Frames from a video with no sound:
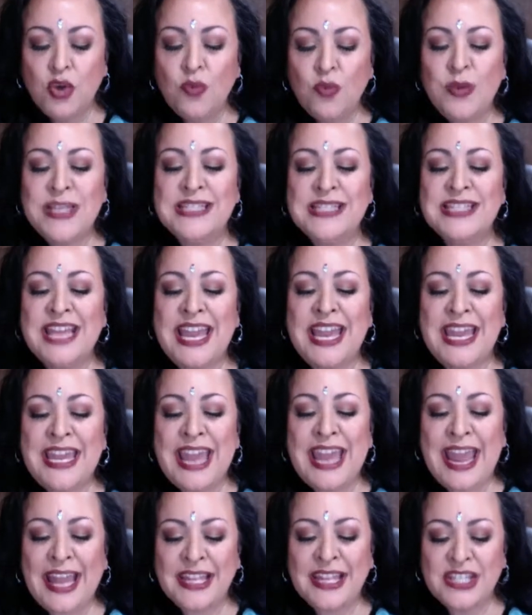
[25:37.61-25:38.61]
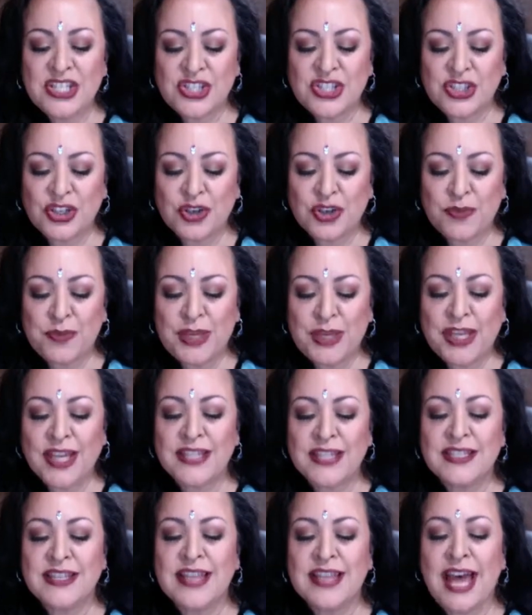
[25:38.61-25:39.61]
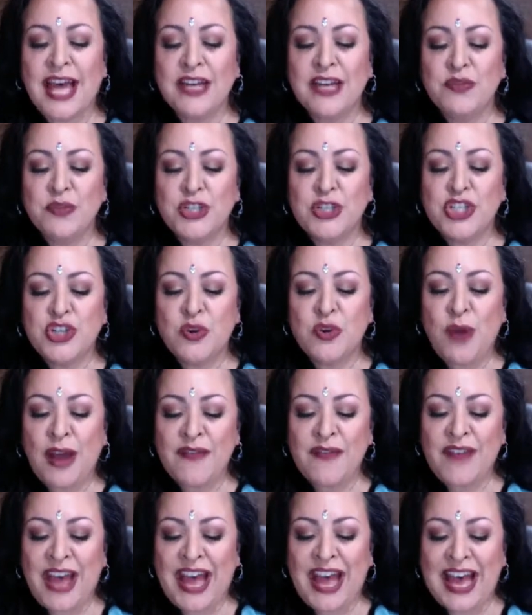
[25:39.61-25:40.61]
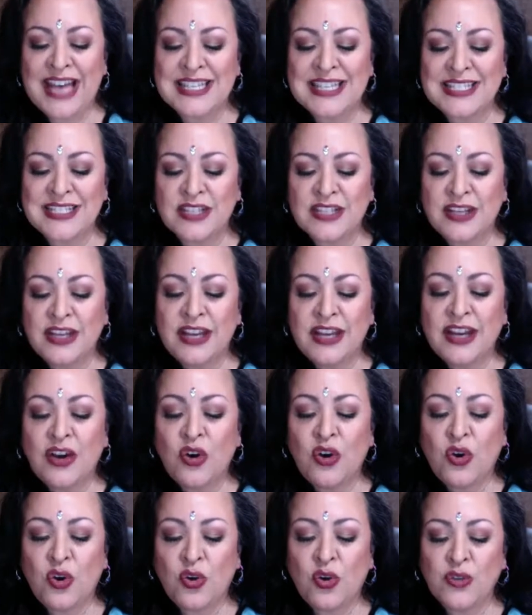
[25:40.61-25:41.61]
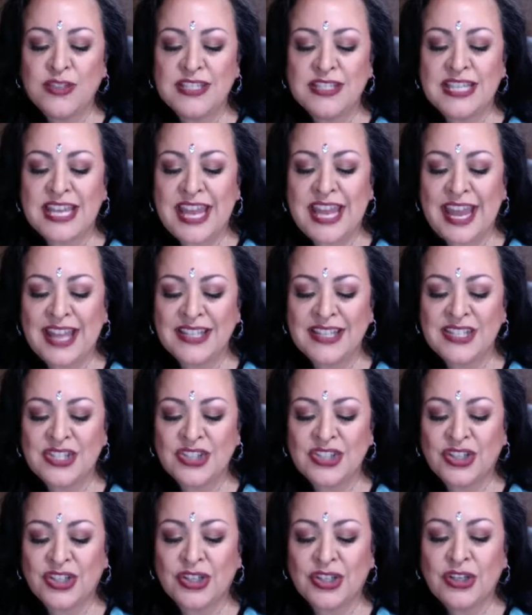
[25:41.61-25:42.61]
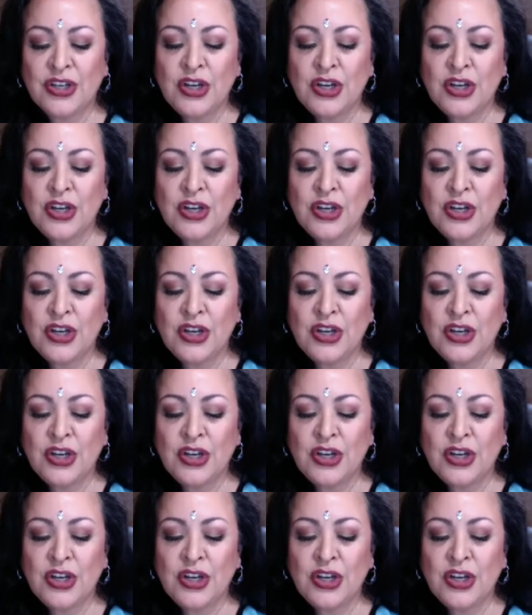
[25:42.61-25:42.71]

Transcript: We say answer because that which you have asked holds the answer.